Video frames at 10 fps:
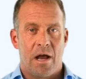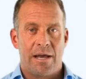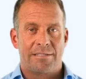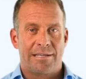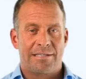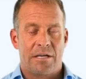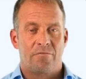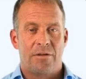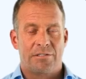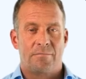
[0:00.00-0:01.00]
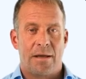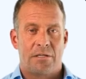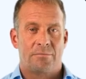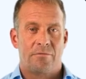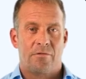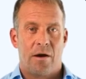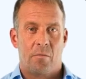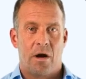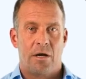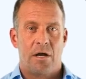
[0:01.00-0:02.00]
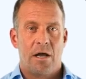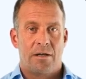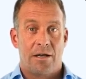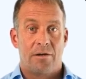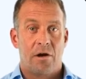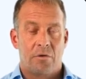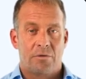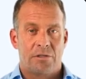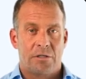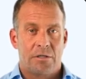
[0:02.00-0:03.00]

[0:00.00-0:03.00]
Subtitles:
ICT risk management framework that includes